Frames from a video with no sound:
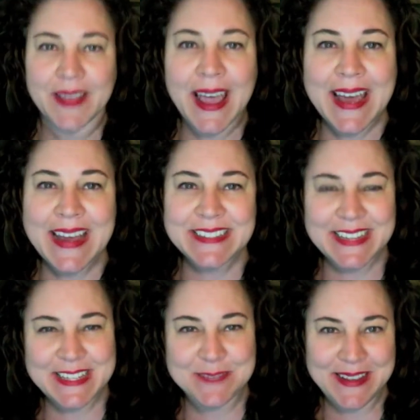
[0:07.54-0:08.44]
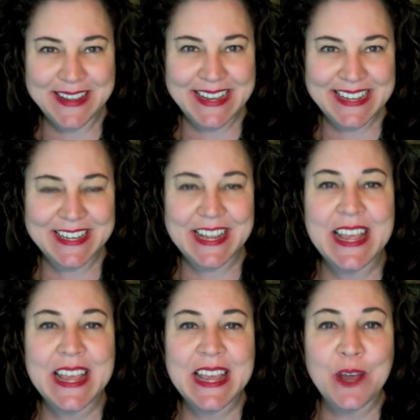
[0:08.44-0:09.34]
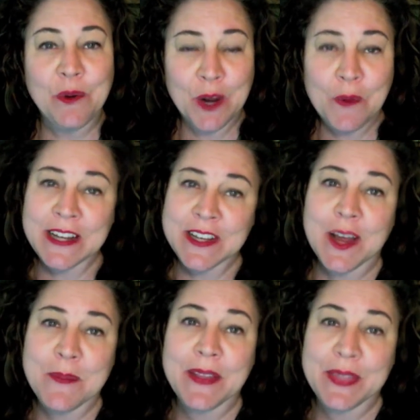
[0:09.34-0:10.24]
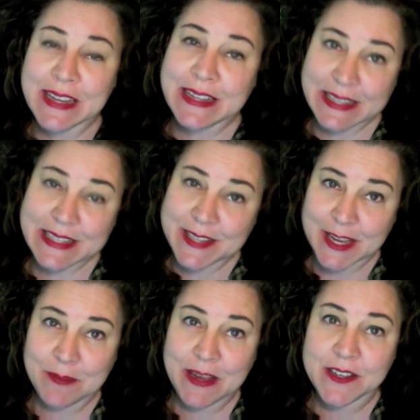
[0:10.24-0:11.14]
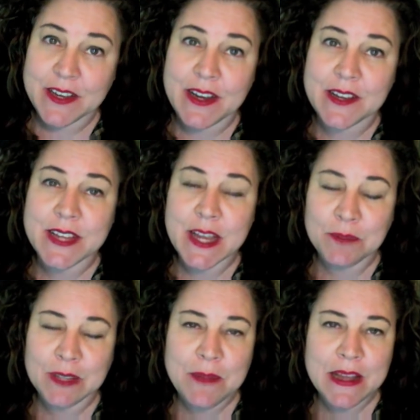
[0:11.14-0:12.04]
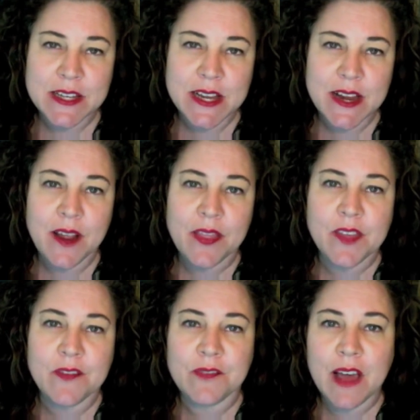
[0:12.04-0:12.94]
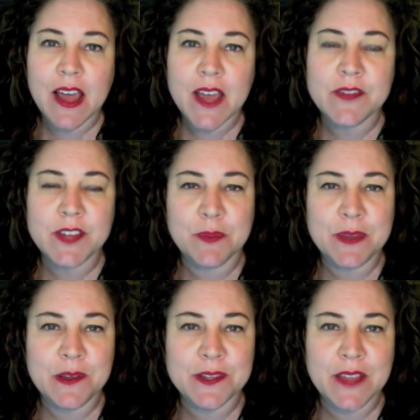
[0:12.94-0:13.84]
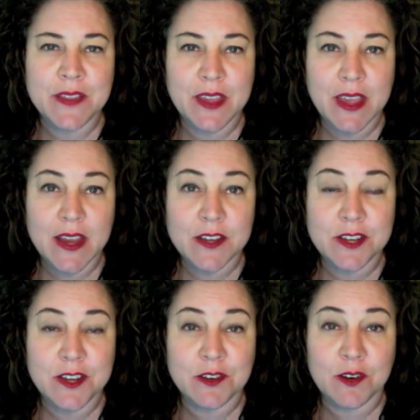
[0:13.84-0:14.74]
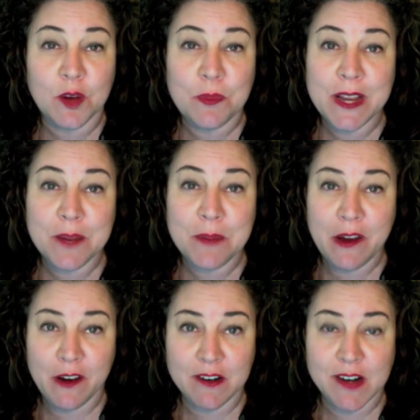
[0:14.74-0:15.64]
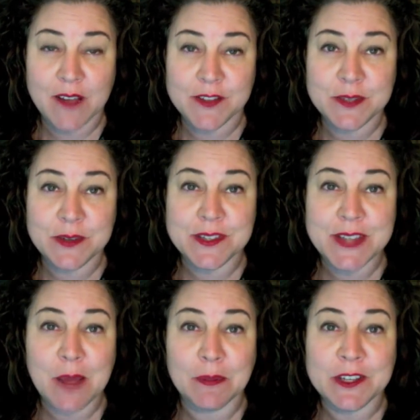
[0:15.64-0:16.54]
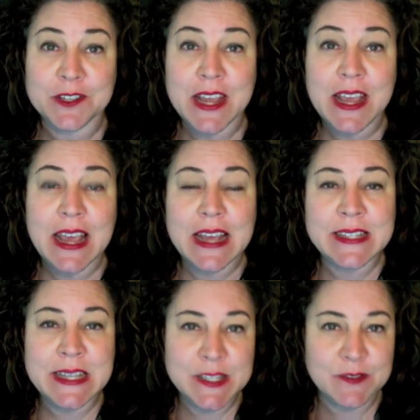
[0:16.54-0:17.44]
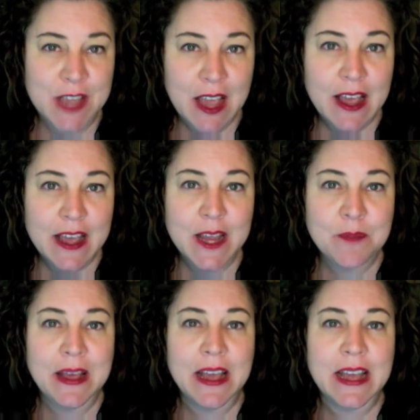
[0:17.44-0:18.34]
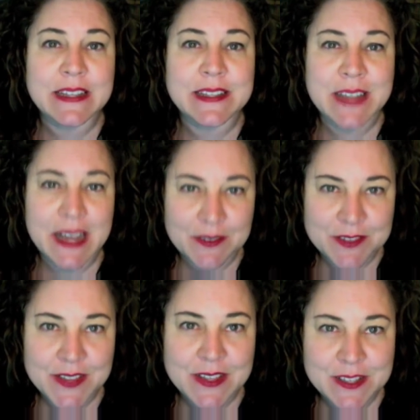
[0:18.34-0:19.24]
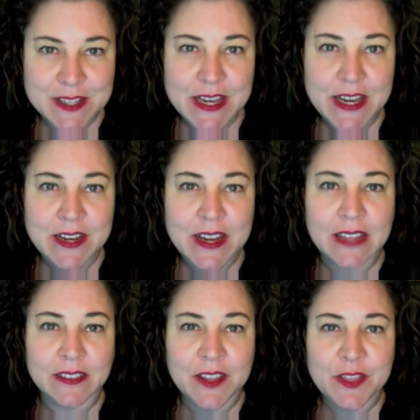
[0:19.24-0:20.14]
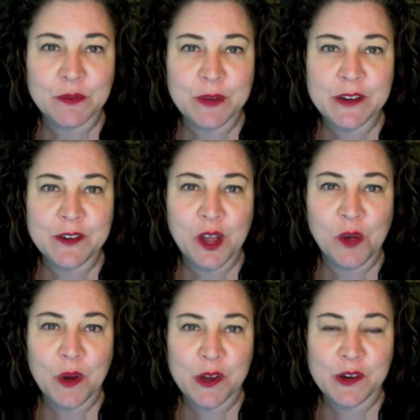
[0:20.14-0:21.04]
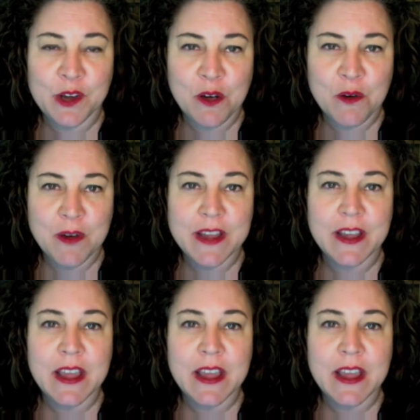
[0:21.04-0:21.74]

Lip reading: Hi, it's me again. What I want to talk about in this segment is implementing the 5 W's and the H in your opening paragraphs to establish a sense of time and kind of set the scene and let the reader know where you're going.